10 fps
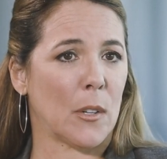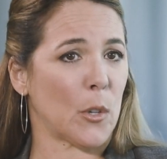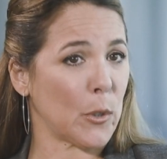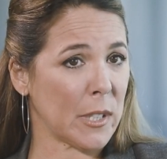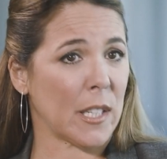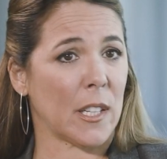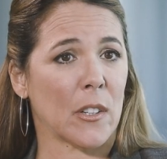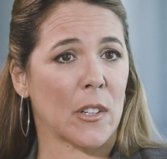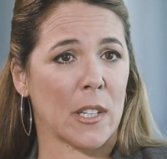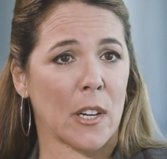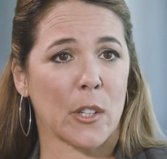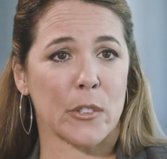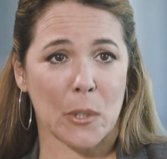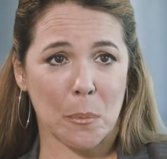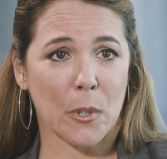not only here in our
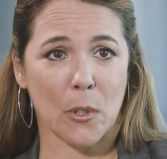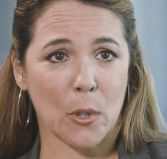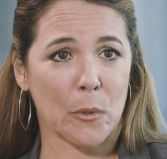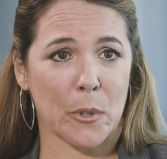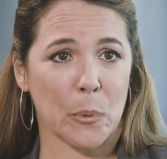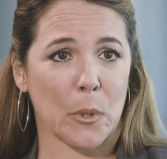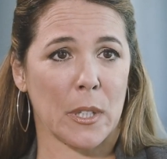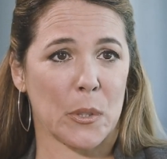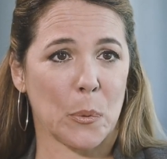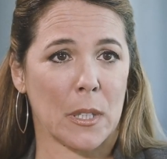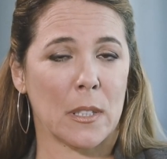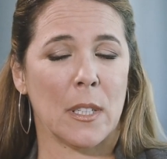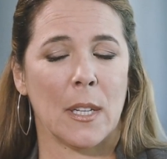country, but all over the world as well.